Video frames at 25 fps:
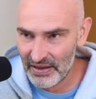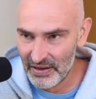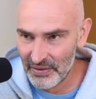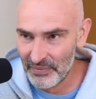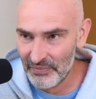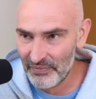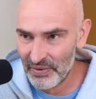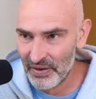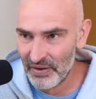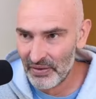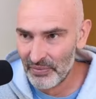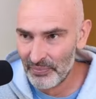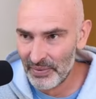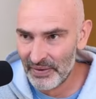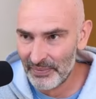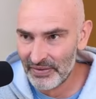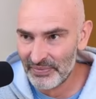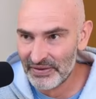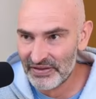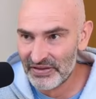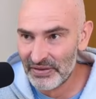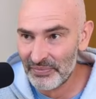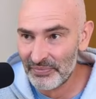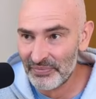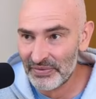followed by
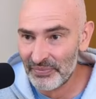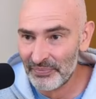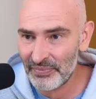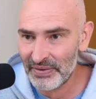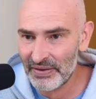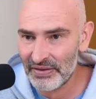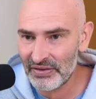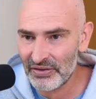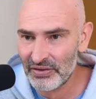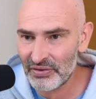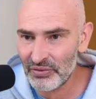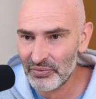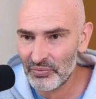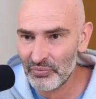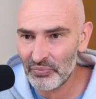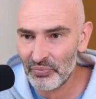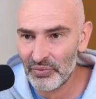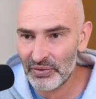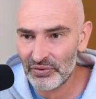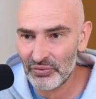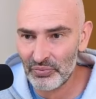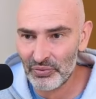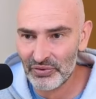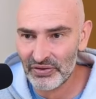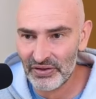bishop to b2,
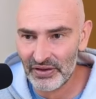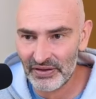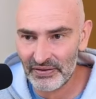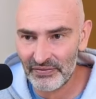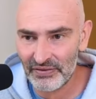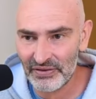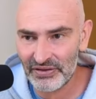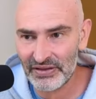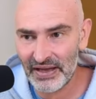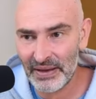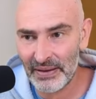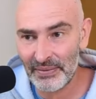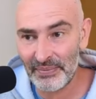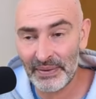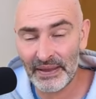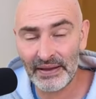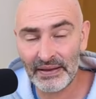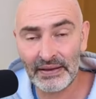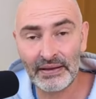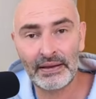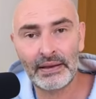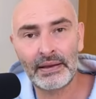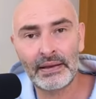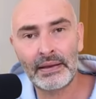which will deliver checkmate.